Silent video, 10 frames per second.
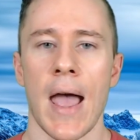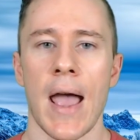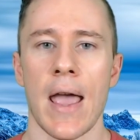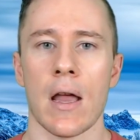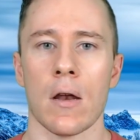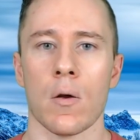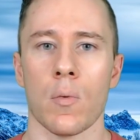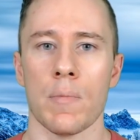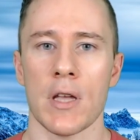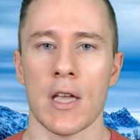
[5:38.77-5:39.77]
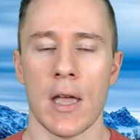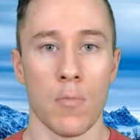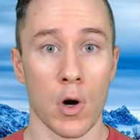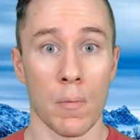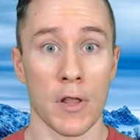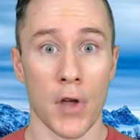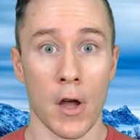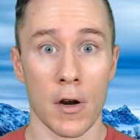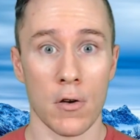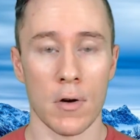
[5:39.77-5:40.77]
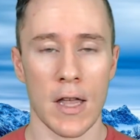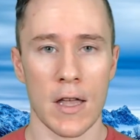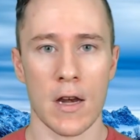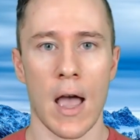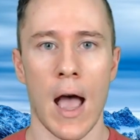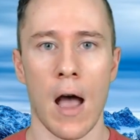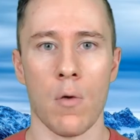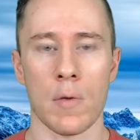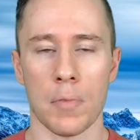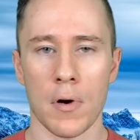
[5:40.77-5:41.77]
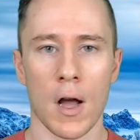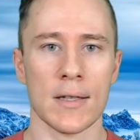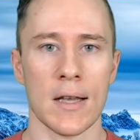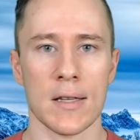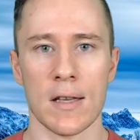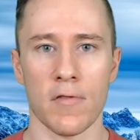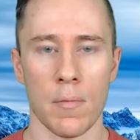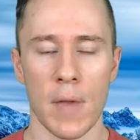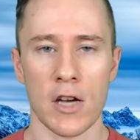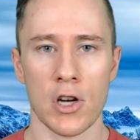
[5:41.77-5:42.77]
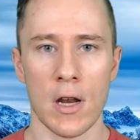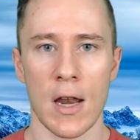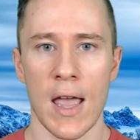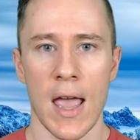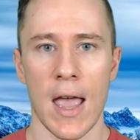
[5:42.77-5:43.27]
and we became more methodical in how we processed information